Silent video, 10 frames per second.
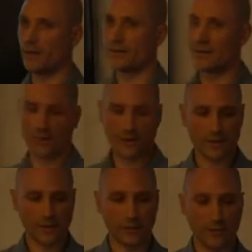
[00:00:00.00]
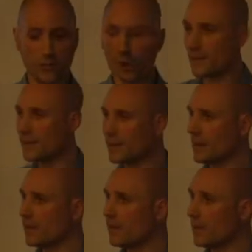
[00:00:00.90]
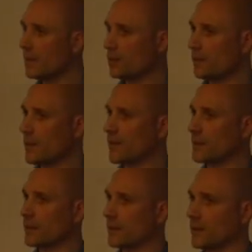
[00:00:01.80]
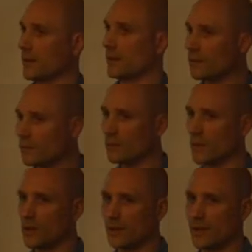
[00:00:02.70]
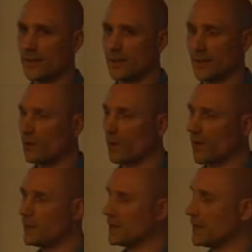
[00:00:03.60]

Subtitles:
signers into one single public key. We call this an aggregate